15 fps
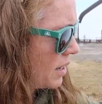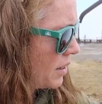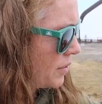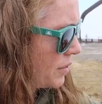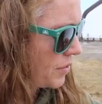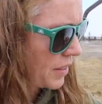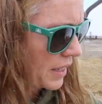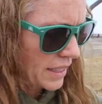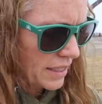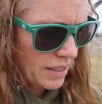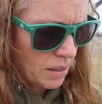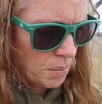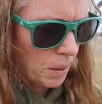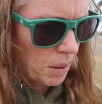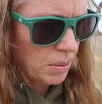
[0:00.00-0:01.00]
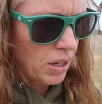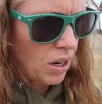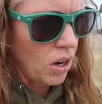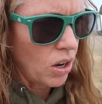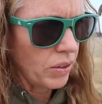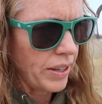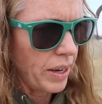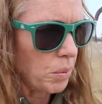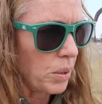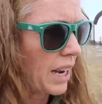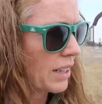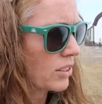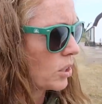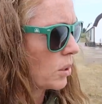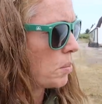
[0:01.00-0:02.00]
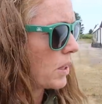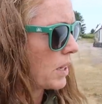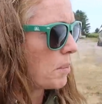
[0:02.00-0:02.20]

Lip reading: feet is probably all that we actually put